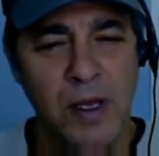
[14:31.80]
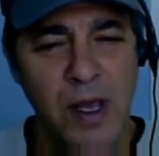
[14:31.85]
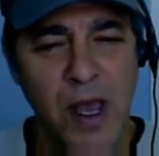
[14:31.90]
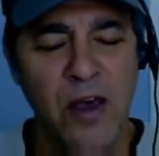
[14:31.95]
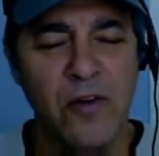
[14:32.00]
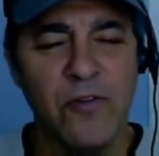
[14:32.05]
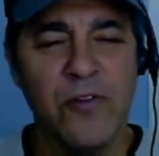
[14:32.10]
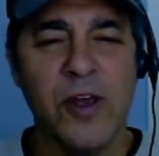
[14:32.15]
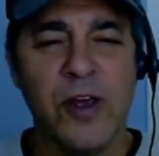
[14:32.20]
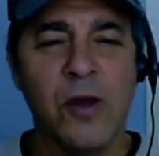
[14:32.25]

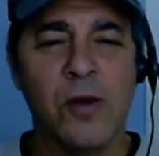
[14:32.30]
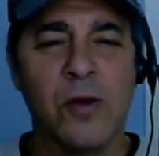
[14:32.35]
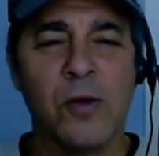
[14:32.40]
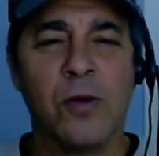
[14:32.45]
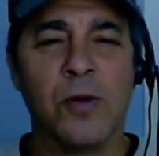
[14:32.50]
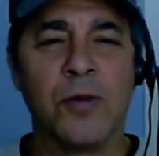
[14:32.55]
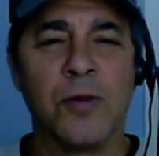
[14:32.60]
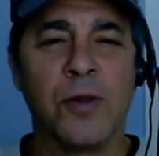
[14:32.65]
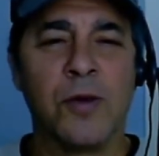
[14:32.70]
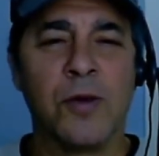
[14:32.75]
heavy
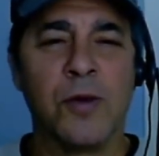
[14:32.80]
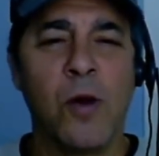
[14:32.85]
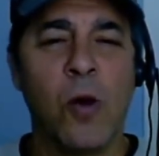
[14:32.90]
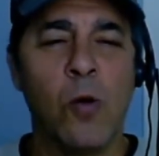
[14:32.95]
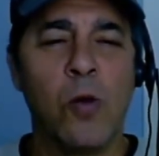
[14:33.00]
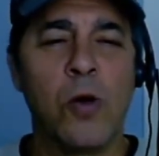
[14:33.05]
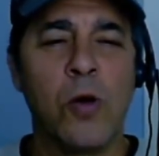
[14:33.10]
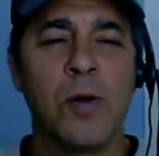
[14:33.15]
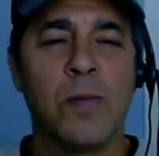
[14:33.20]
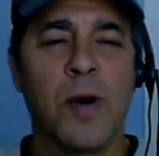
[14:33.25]
on the
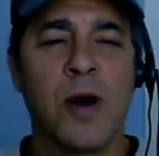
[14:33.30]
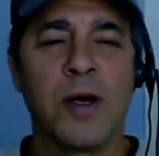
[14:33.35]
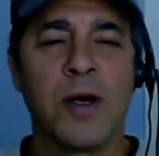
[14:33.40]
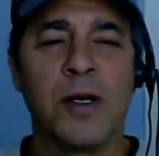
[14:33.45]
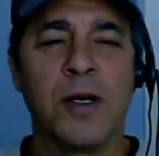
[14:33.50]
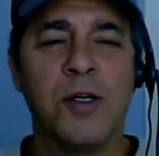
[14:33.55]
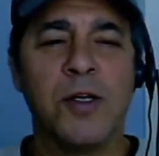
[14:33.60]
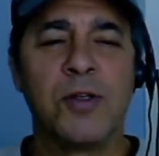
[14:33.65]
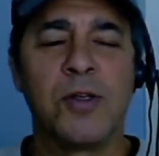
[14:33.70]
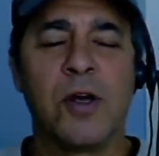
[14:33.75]
whole
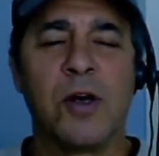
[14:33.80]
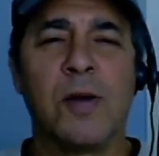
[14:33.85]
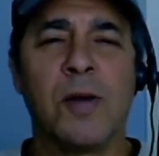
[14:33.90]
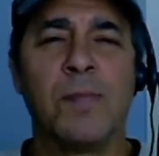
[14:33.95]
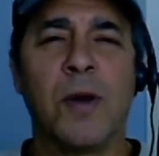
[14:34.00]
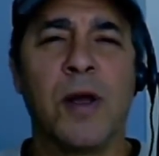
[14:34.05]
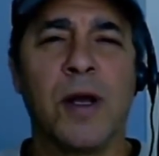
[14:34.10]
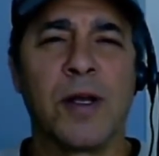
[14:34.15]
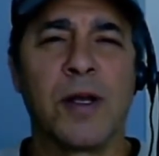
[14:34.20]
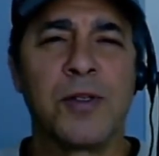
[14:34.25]
commodities
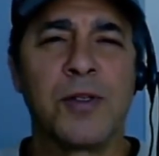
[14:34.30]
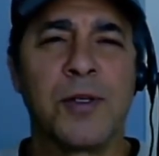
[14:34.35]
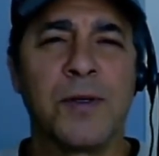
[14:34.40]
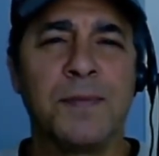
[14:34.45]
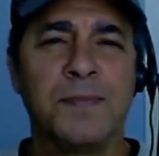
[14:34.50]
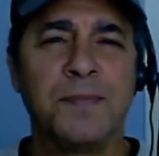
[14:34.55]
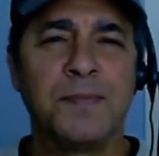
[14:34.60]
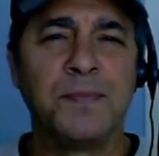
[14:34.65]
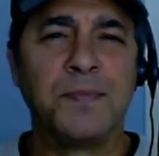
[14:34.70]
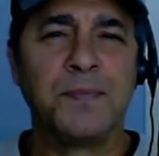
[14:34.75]
complex.